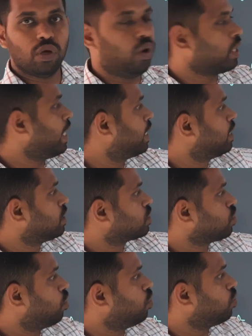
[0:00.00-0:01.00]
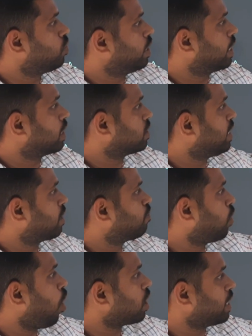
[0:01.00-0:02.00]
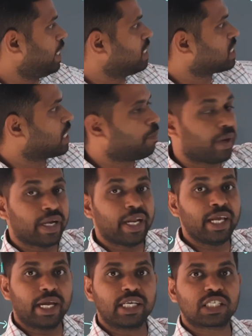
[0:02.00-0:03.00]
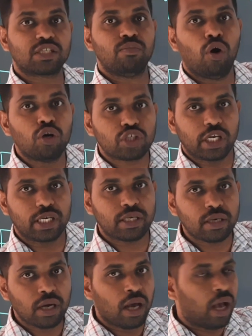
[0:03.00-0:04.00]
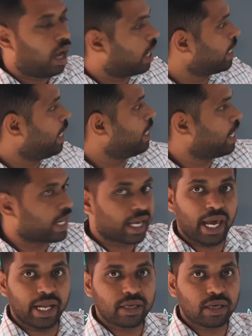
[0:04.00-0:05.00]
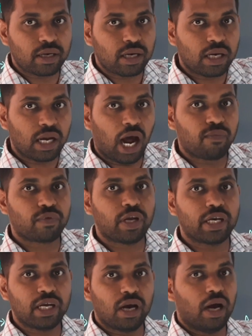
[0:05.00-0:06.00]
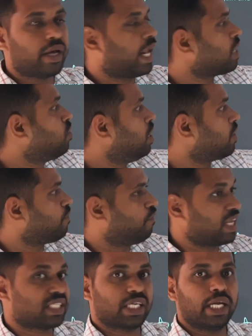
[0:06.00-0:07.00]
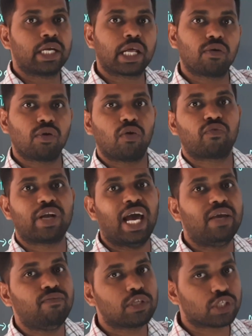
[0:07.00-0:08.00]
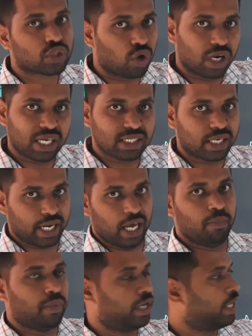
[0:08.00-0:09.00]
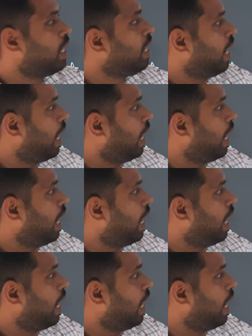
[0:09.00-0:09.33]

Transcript: Okay. So that block is repeating its motion again and again after a regular fixed interval of time, which is called as the time period.